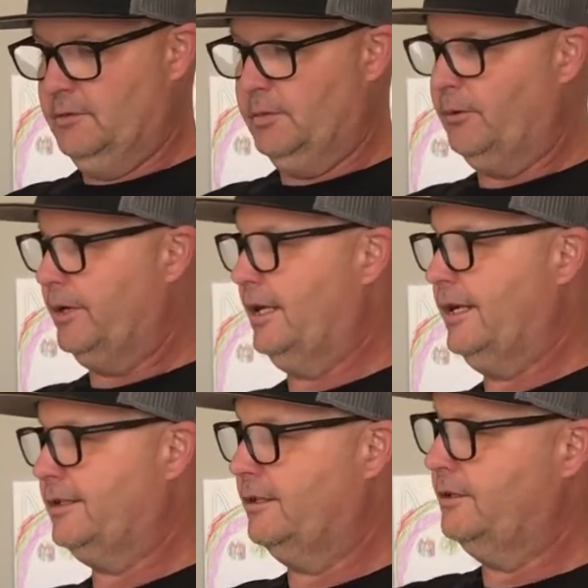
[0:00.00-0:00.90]
But what I
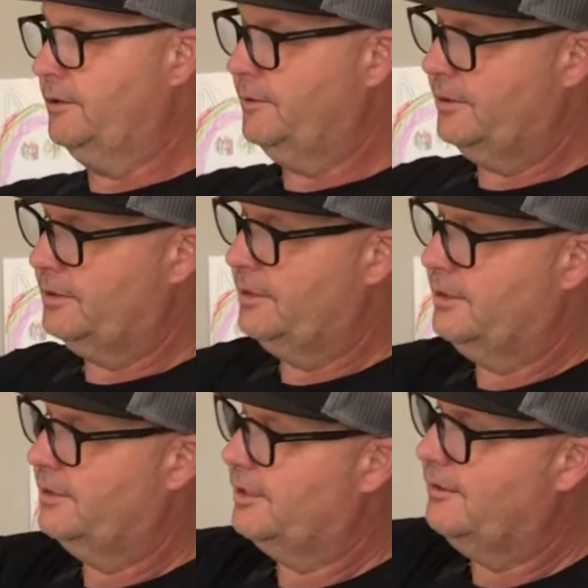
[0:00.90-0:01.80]
like to do
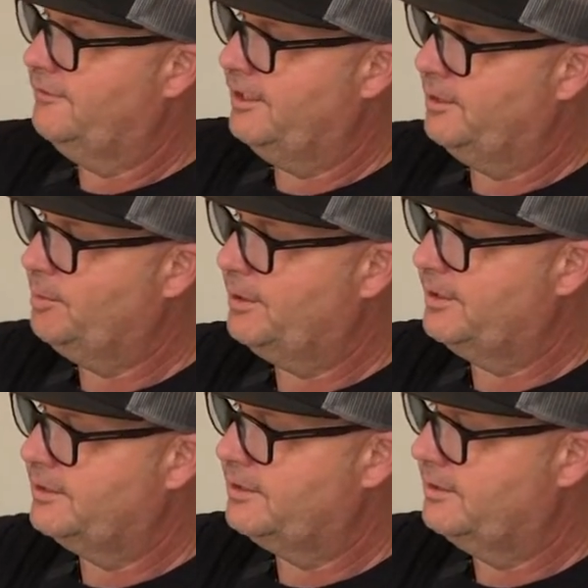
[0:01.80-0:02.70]
is I'll find a
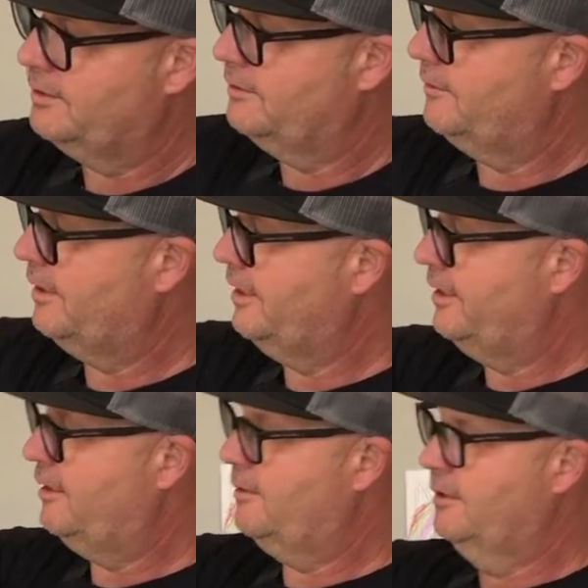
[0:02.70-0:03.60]
place right
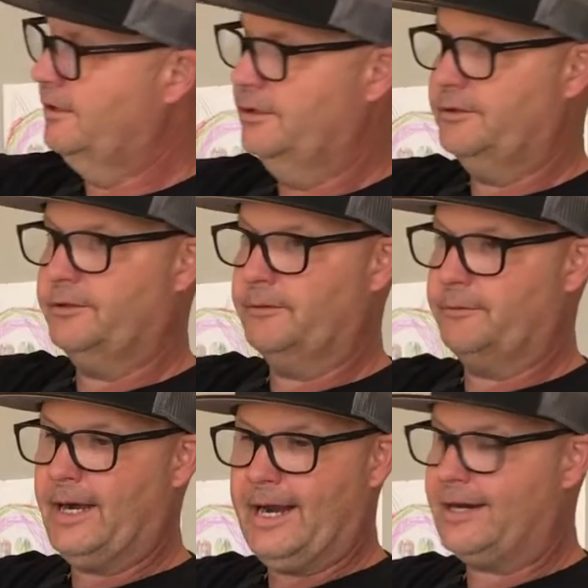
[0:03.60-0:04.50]
now, the
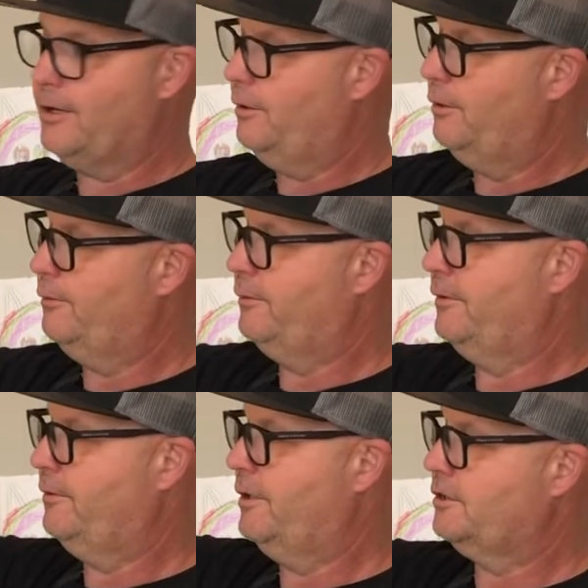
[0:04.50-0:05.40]
rack over
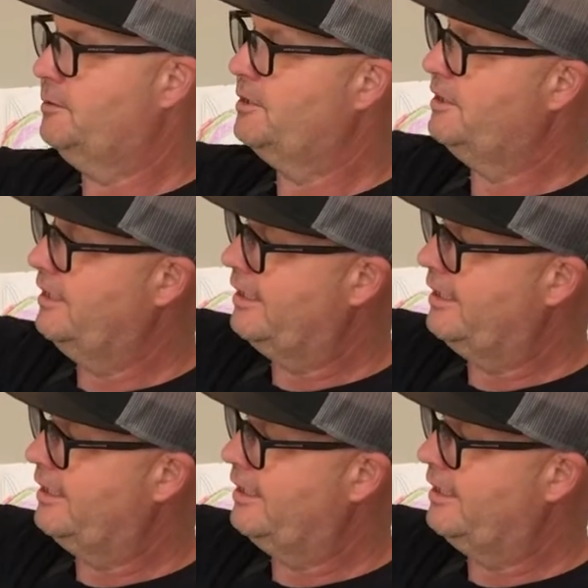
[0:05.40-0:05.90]
the washing machine.